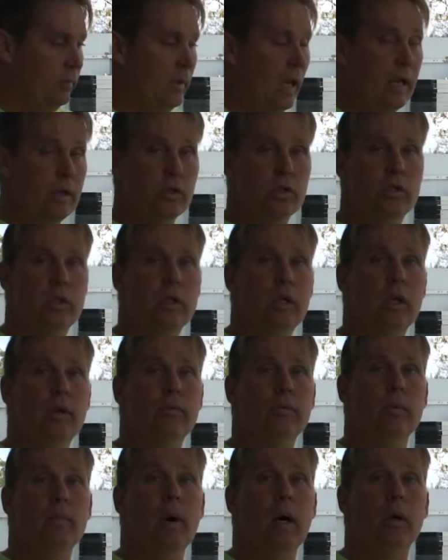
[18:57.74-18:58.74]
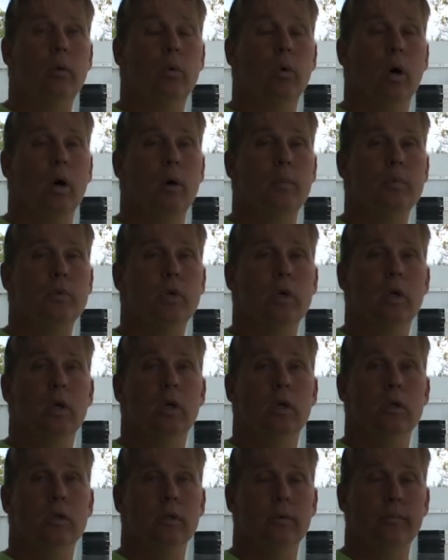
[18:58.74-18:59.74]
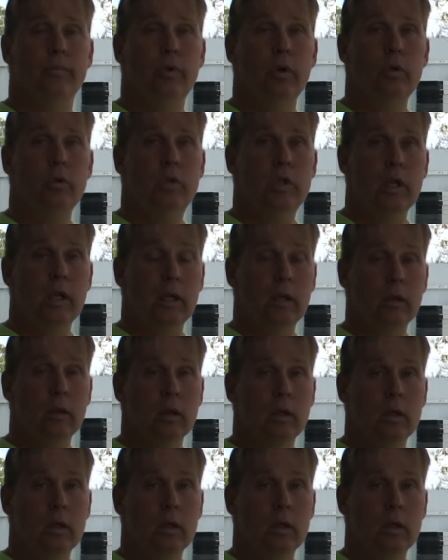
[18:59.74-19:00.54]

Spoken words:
That's to give the microbes some food to eat.